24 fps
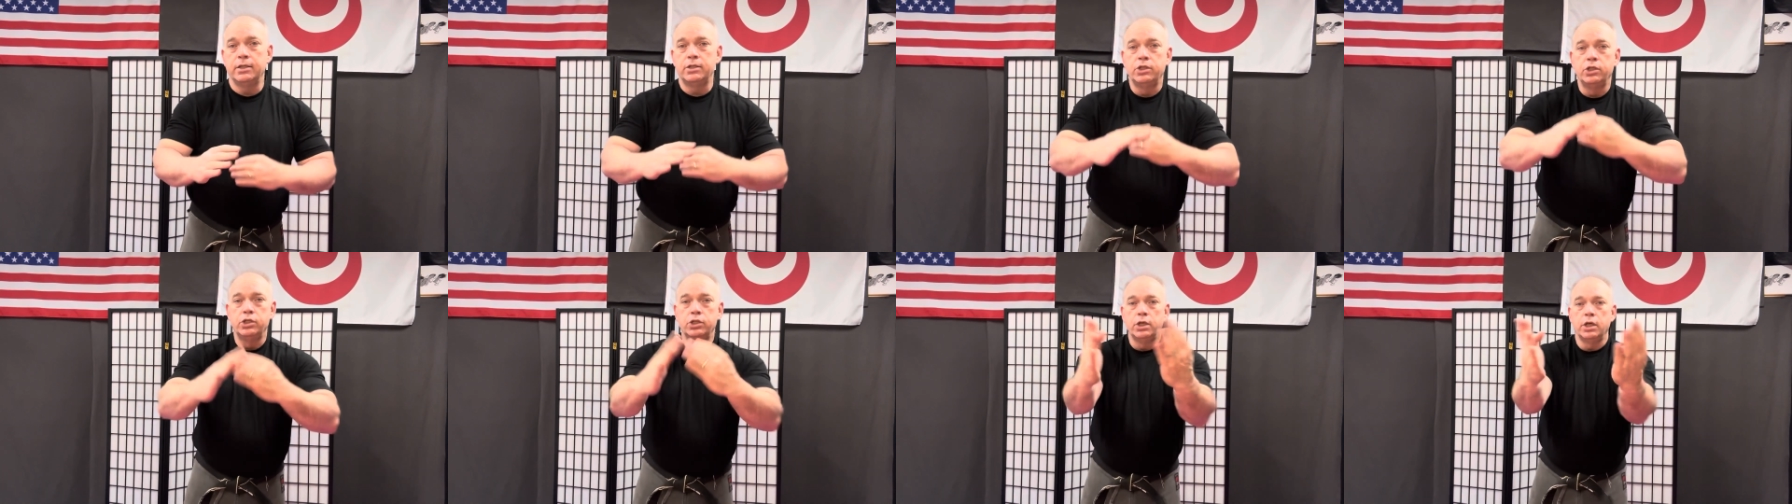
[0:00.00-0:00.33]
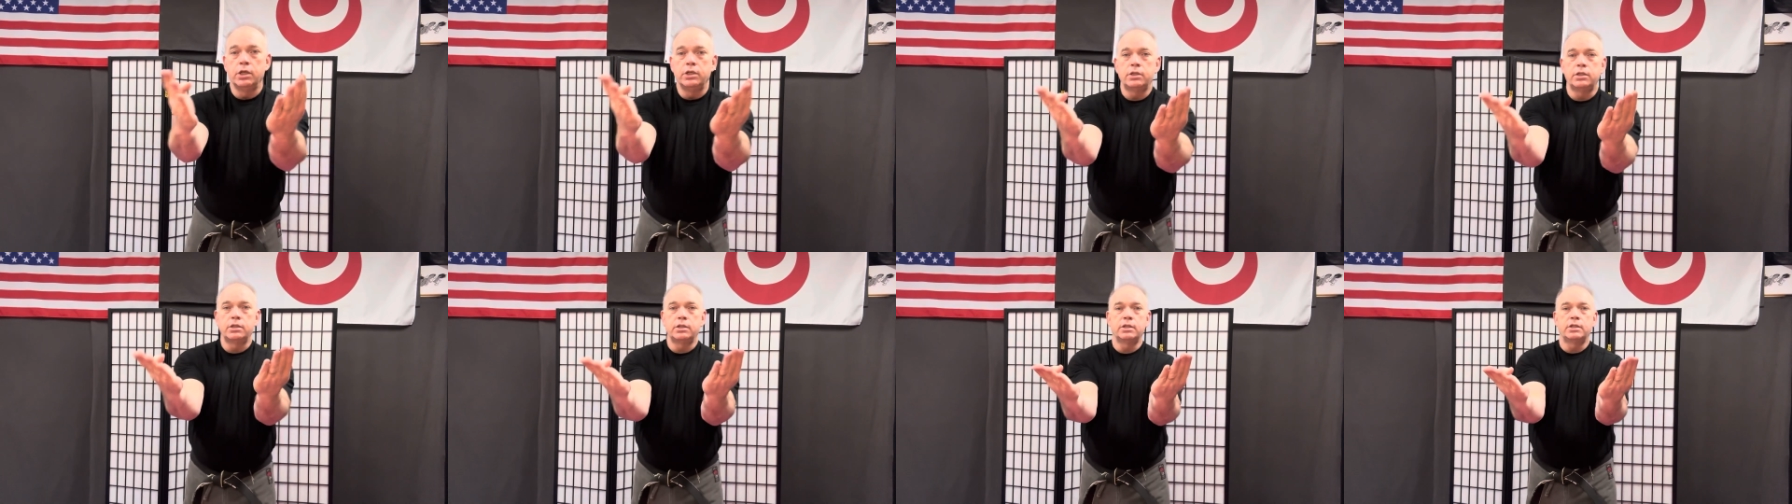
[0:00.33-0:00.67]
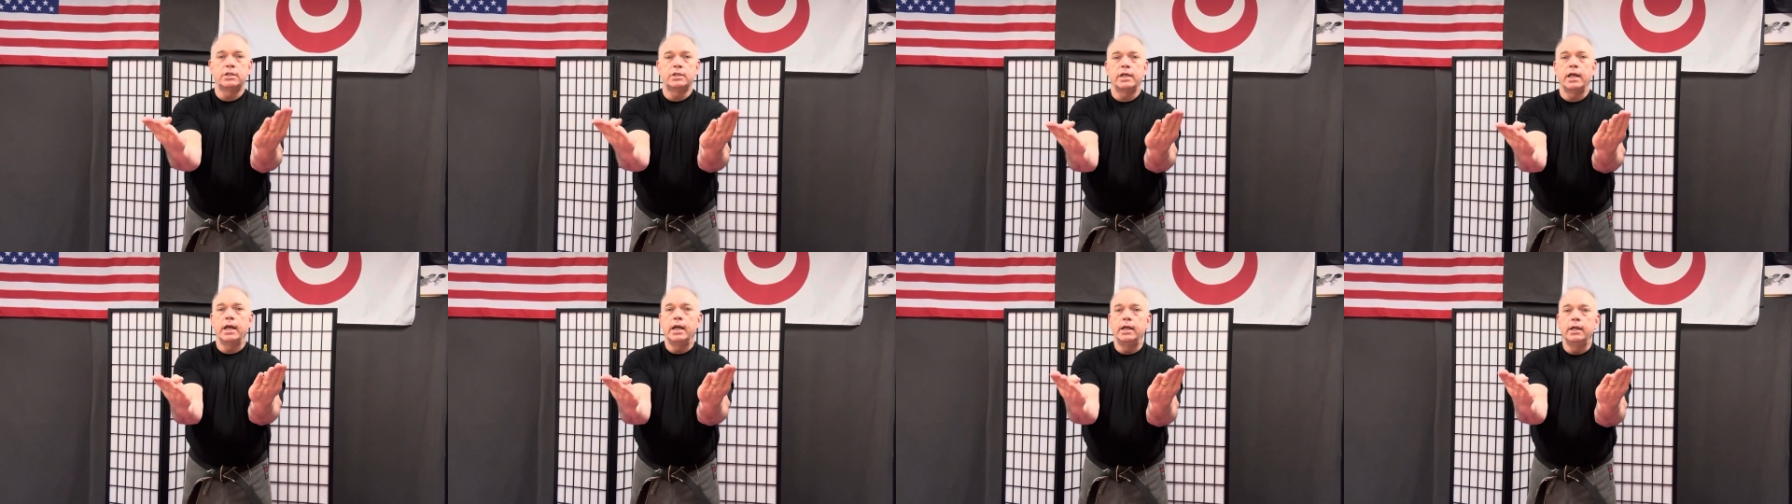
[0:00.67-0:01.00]
just
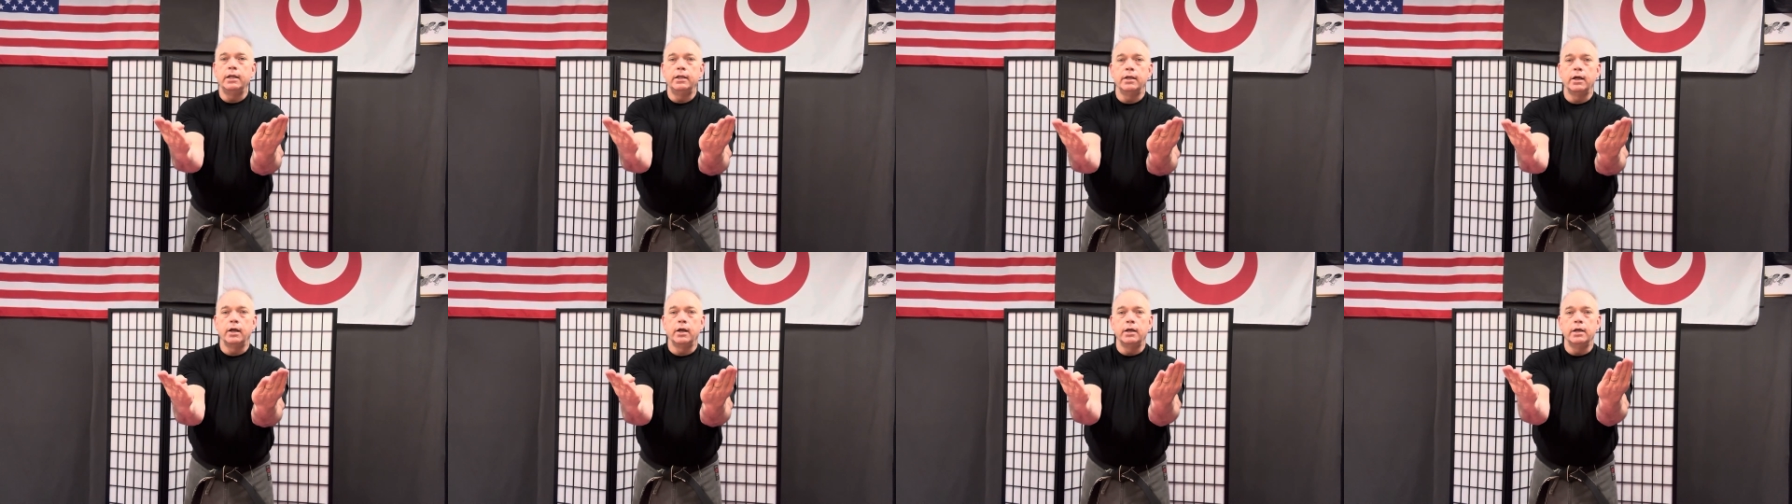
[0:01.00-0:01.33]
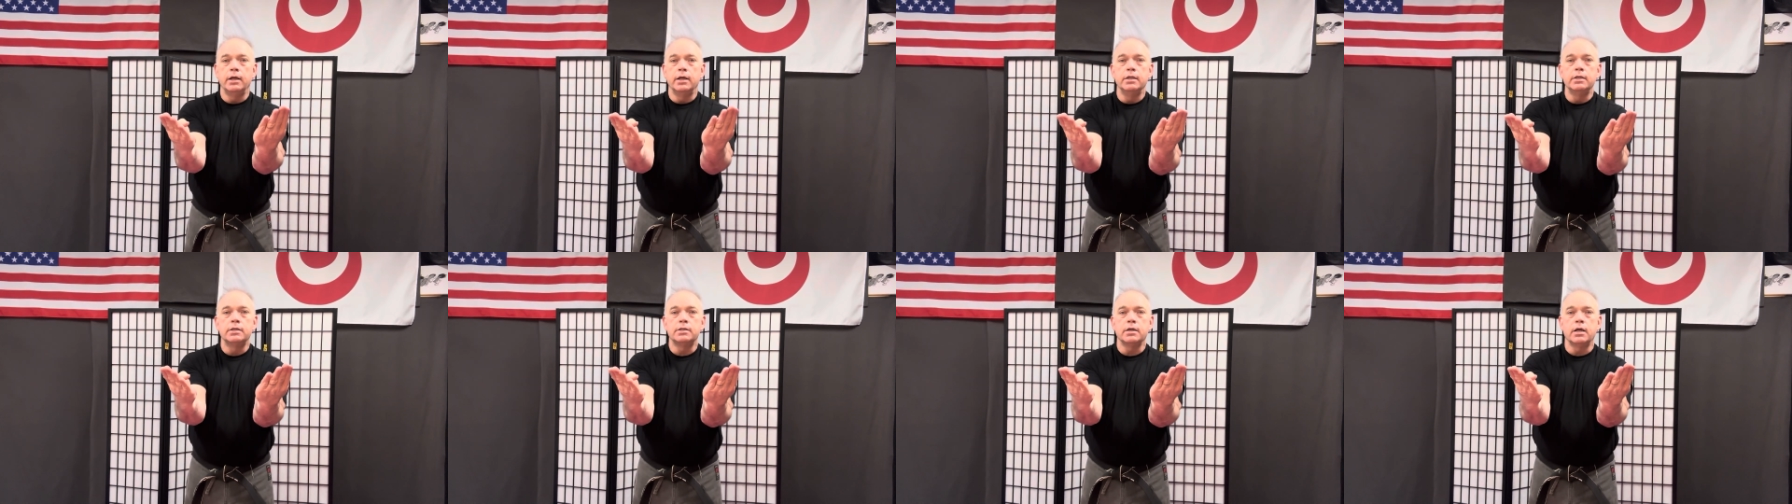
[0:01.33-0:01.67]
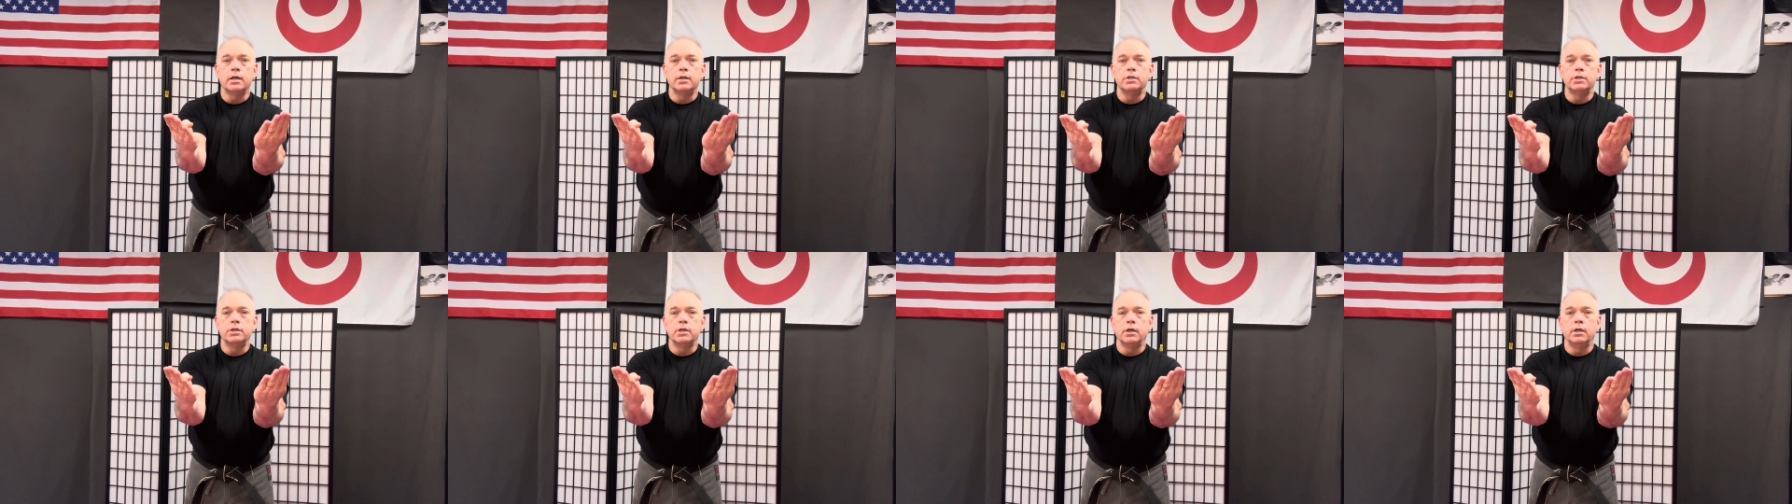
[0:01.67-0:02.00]
standing there in
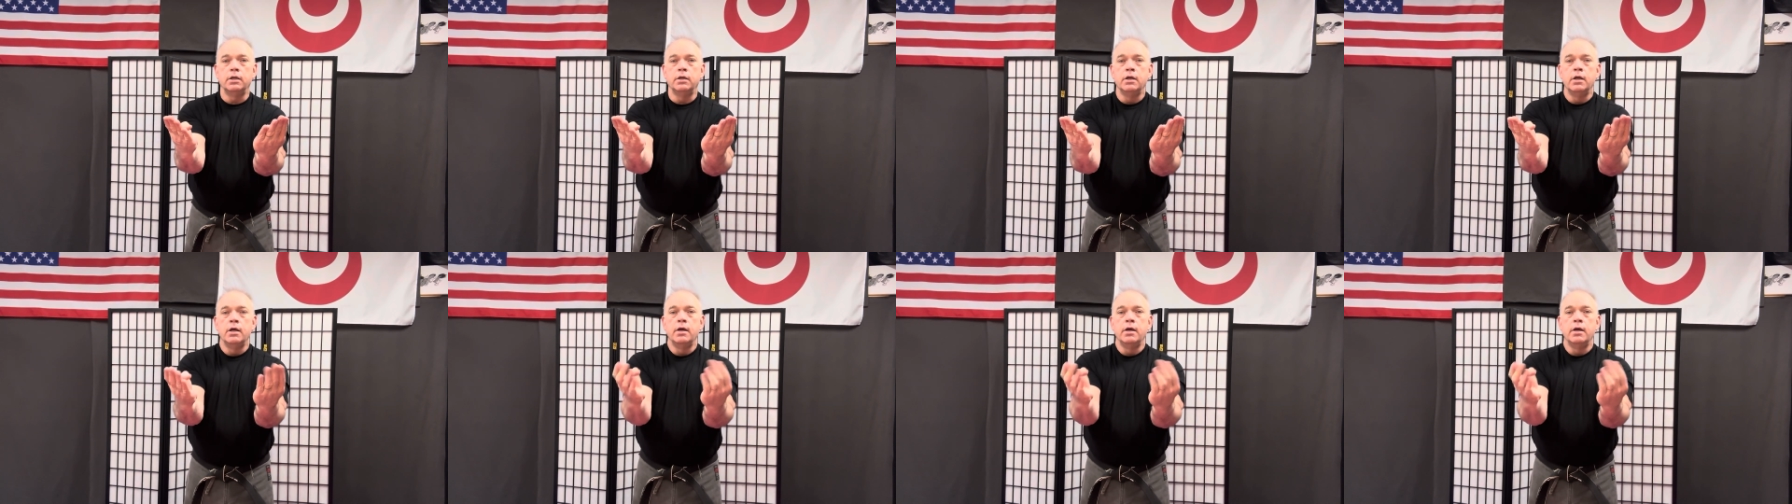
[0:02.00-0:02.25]
Sanchin